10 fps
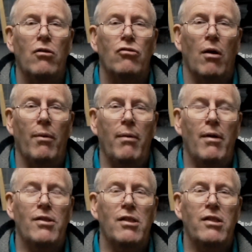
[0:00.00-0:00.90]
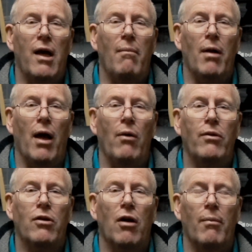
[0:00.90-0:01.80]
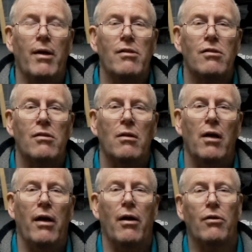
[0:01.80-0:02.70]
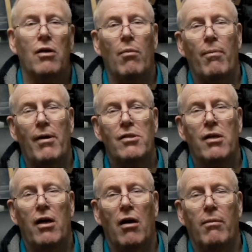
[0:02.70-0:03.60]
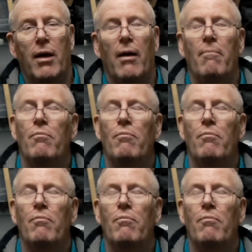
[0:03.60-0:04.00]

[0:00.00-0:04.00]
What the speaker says: drop me a message down below in the comments and I'll do my best to help you.